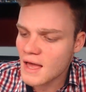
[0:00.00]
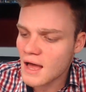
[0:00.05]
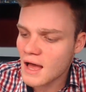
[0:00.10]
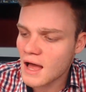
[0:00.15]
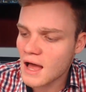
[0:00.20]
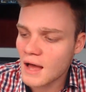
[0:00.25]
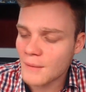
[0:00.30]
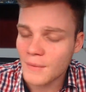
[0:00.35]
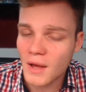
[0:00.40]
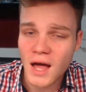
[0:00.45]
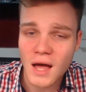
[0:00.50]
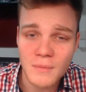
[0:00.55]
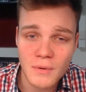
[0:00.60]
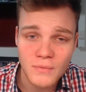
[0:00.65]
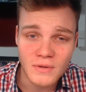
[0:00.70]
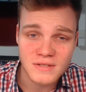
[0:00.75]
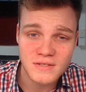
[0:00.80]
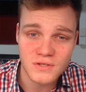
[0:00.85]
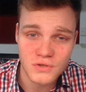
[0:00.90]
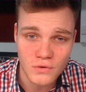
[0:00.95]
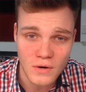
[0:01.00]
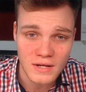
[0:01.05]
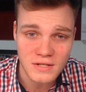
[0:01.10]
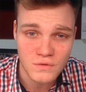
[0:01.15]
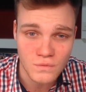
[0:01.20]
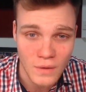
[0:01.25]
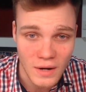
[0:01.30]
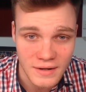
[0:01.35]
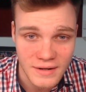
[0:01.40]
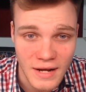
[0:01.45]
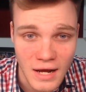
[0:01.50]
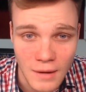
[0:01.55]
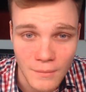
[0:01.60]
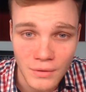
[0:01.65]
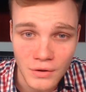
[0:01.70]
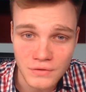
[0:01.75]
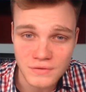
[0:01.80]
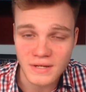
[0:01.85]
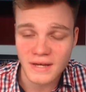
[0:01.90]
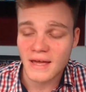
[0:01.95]
I'm a bit stressed right now
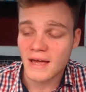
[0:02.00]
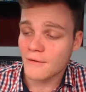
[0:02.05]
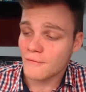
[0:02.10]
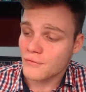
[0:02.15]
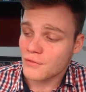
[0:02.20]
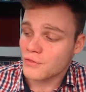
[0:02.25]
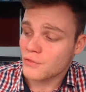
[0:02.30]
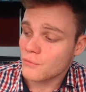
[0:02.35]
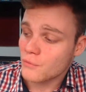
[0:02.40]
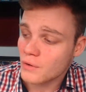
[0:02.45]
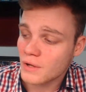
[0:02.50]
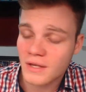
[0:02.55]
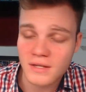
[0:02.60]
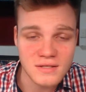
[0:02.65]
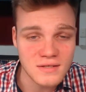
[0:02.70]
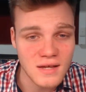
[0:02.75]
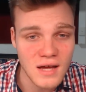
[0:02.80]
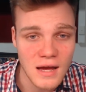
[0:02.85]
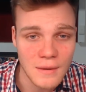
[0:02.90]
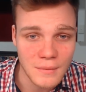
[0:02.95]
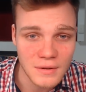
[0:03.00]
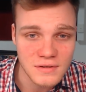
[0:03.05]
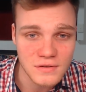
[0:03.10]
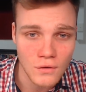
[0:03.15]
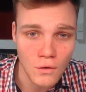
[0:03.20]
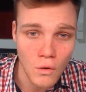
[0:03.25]
because I have three assignments,